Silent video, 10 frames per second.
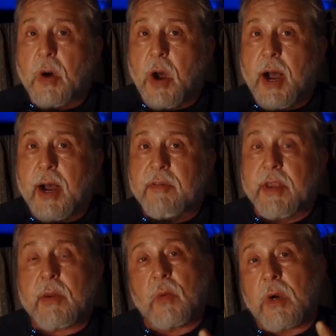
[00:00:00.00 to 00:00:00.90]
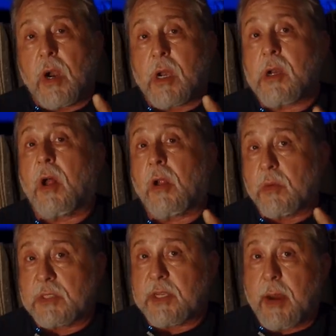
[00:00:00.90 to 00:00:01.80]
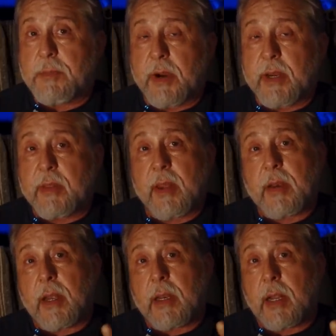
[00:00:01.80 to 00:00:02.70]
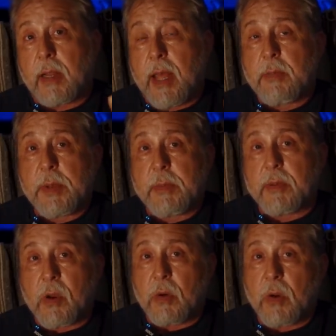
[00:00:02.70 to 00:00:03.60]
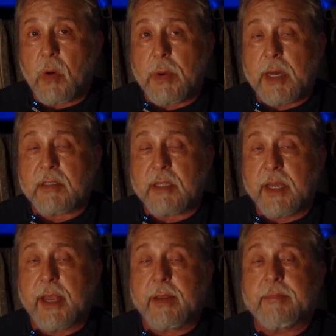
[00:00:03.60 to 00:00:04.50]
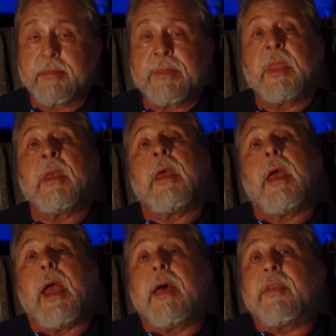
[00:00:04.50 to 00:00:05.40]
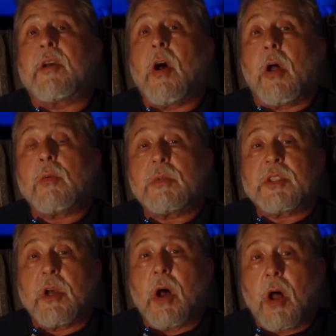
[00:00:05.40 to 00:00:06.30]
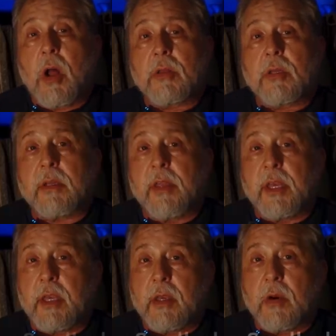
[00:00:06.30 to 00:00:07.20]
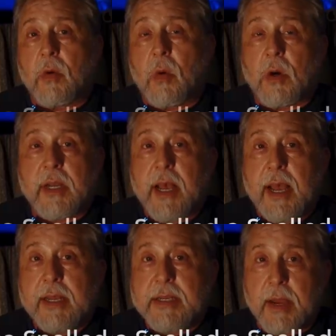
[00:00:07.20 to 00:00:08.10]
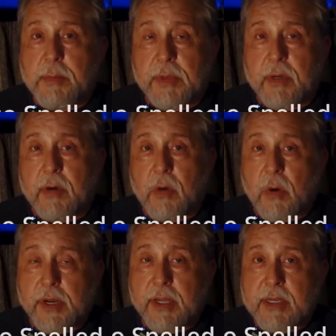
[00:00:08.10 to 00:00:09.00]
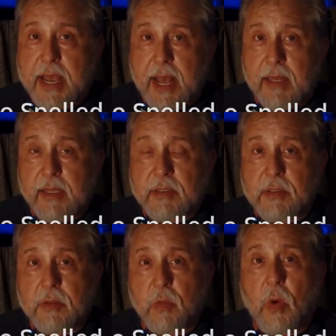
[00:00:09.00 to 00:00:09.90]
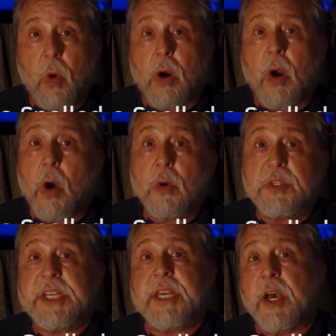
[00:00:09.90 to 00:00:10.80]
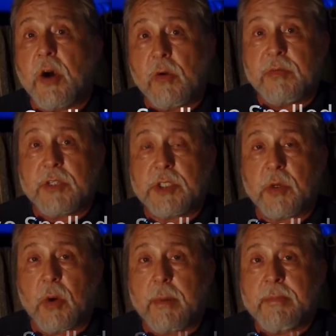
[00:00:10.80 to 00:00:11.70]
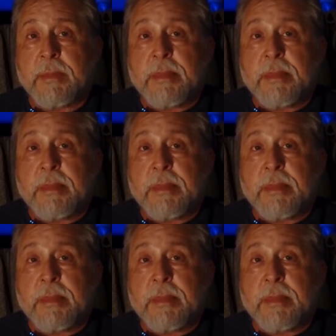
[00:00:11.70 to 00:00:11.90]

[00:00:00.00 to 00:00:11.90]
Mojave, where a cult was operating that a lot of people don't know about today. And the cult was called the Ordi Templar Orientalis, or OTO for short.